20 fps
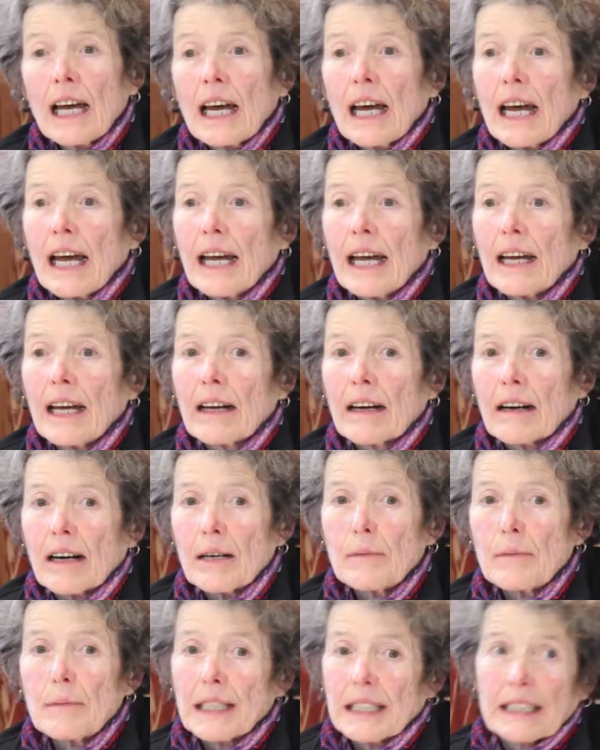
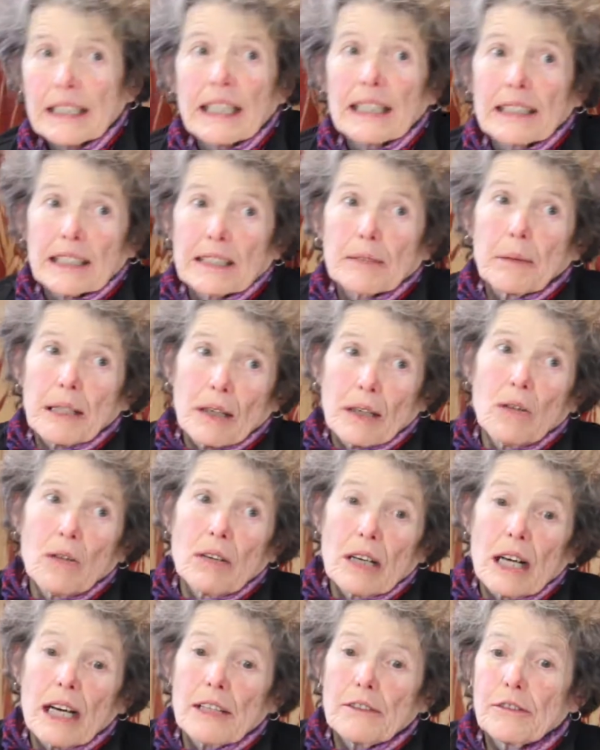I'm in athletics my whole
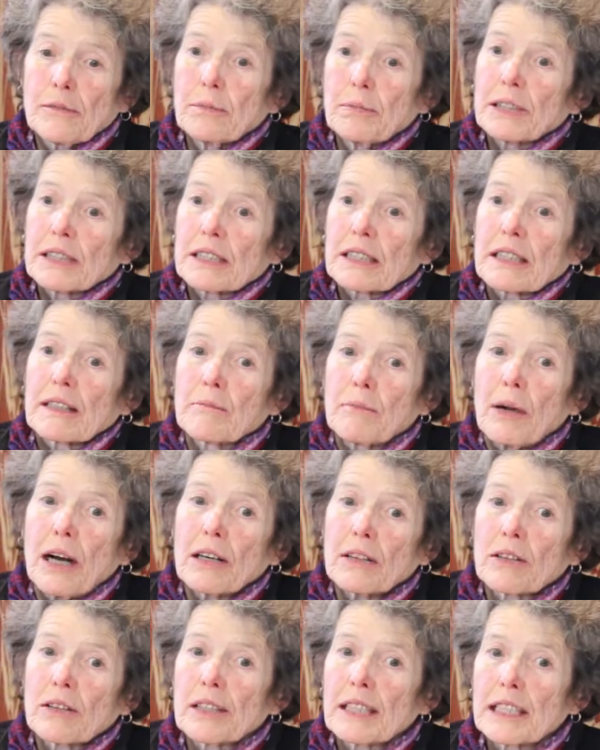life, but
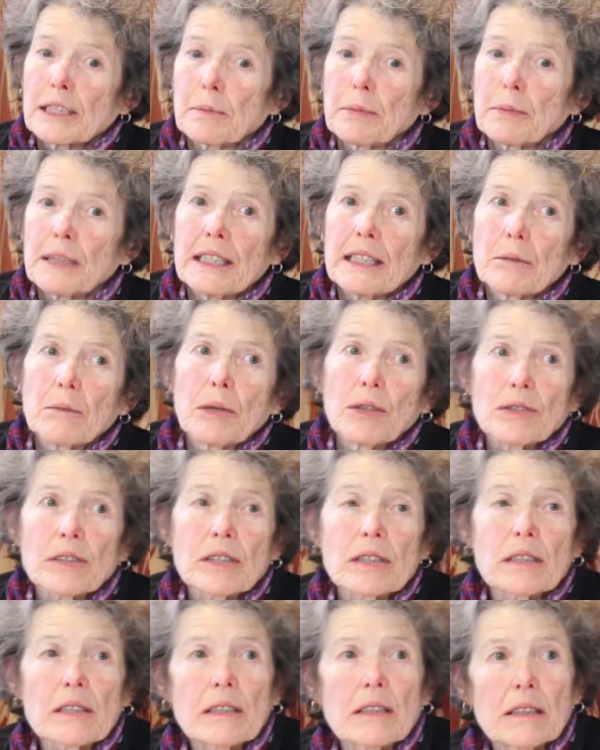parkrun has been
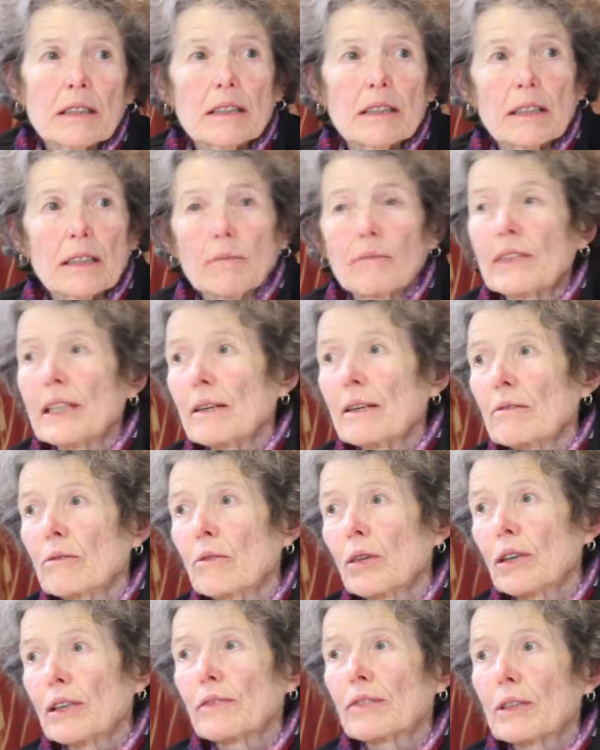
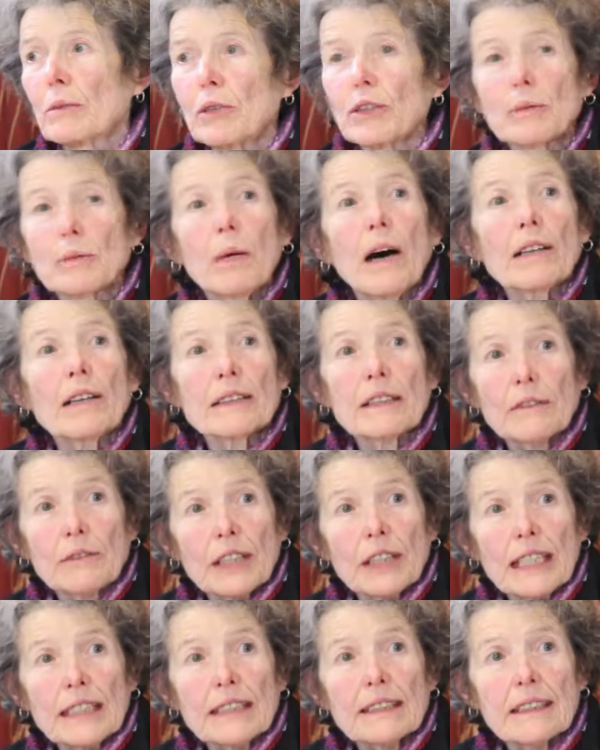one of the most positive
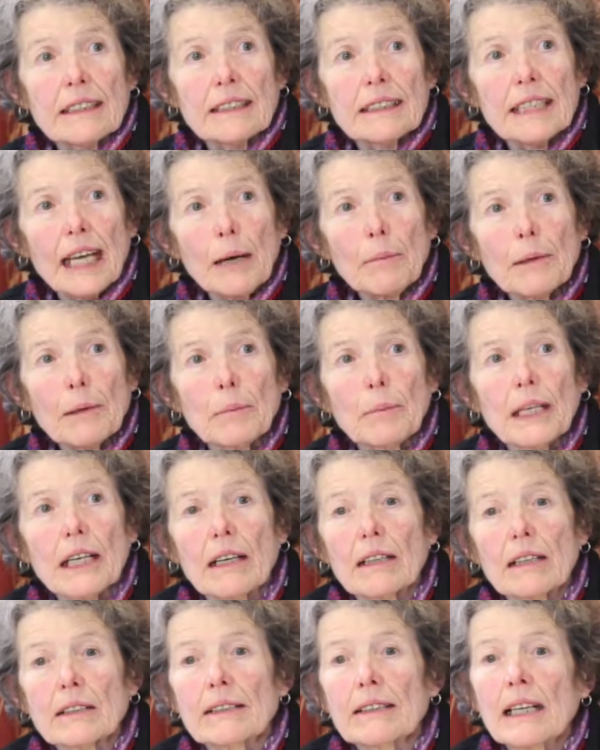things that's happened,
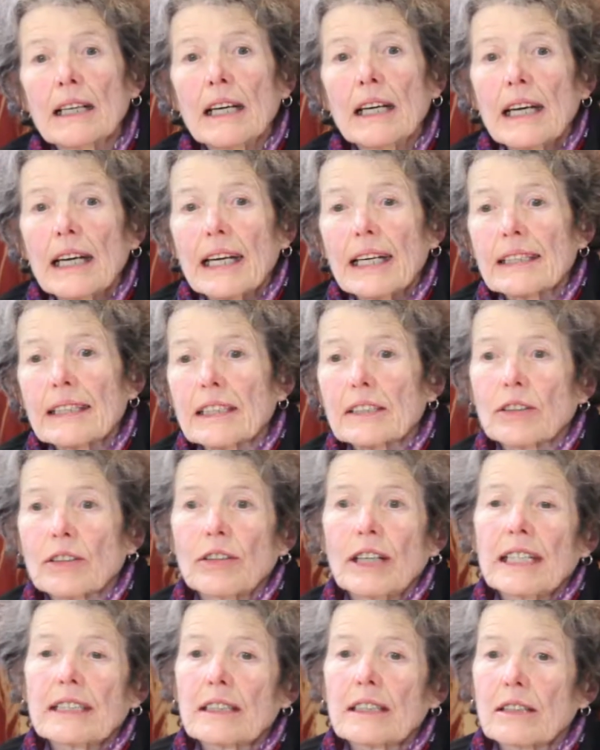because it has
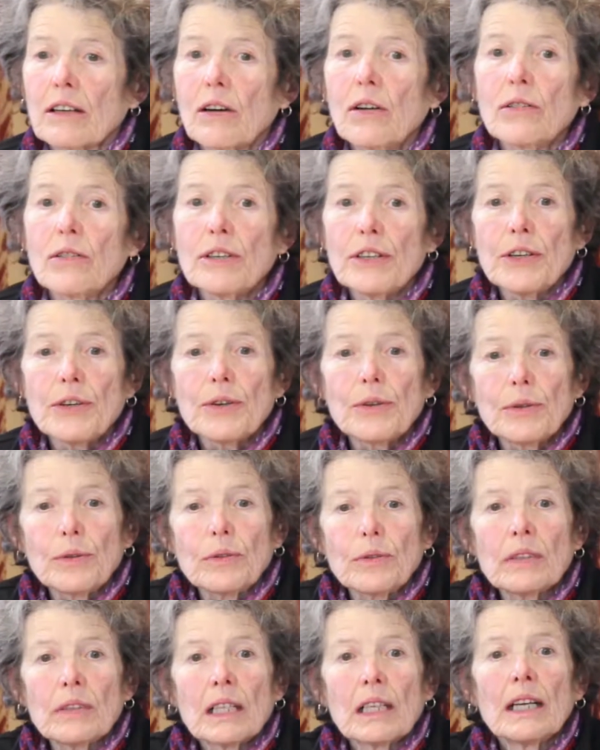created a whole new
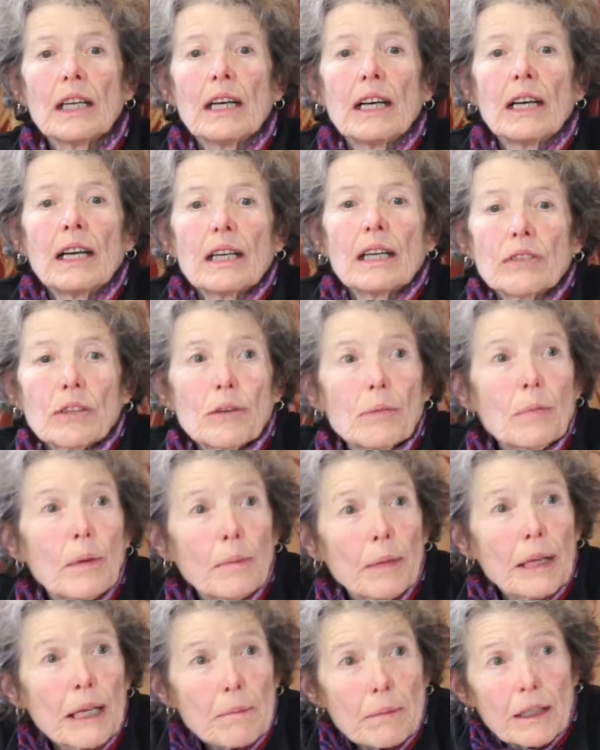group of
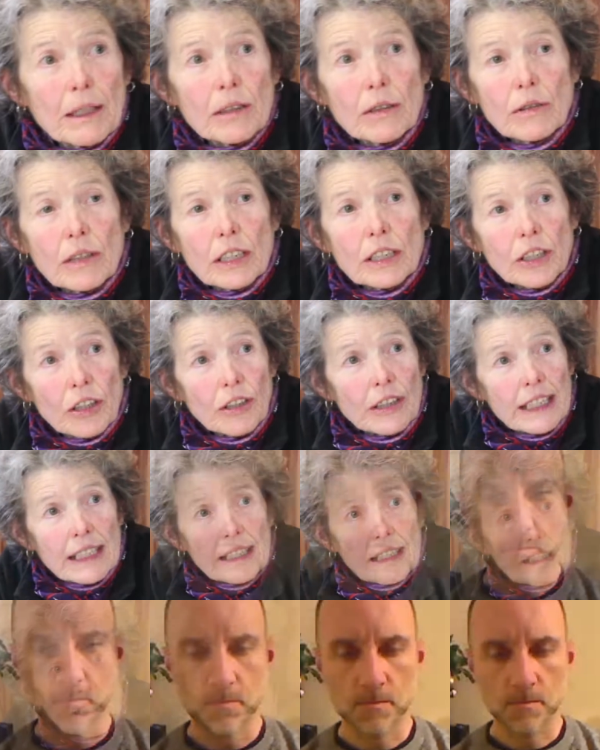people who are joining
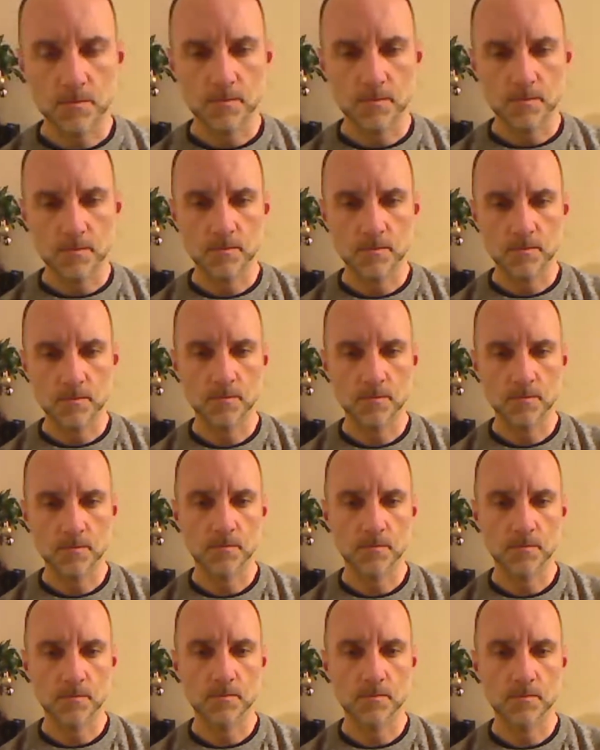our clubs, and we now
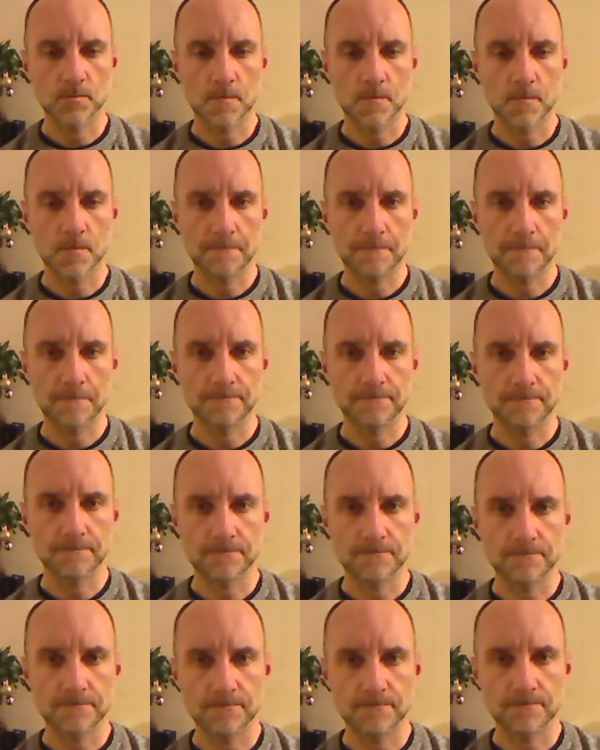have 60,000
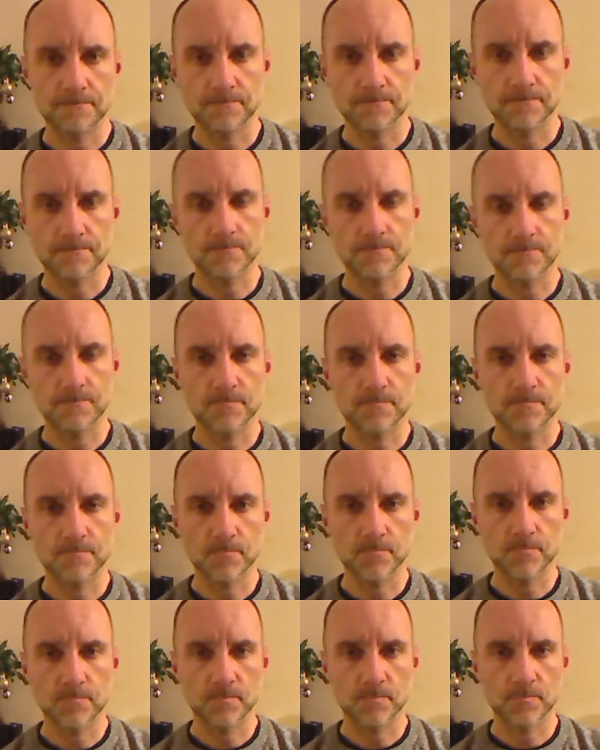members in
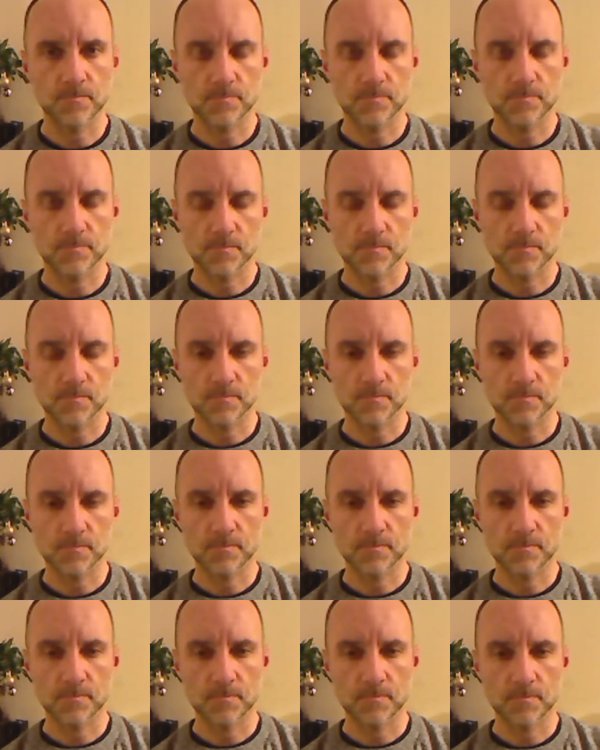Athletics Ireland,
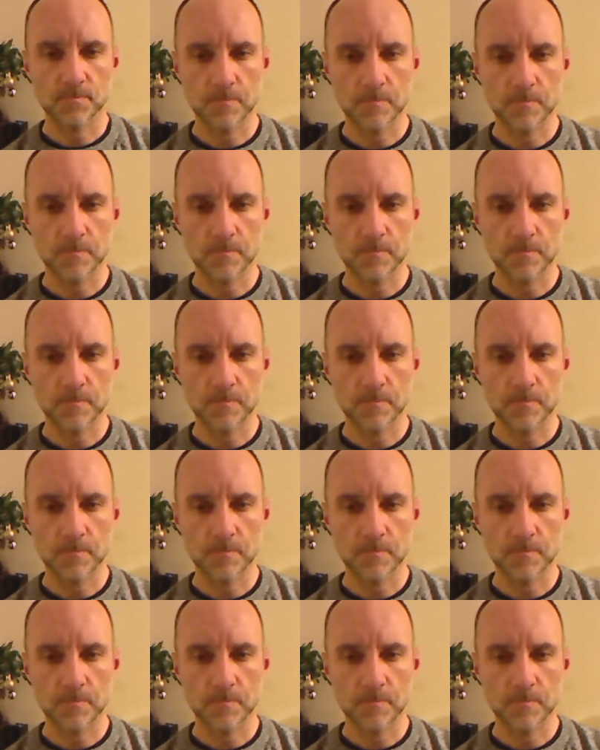and probably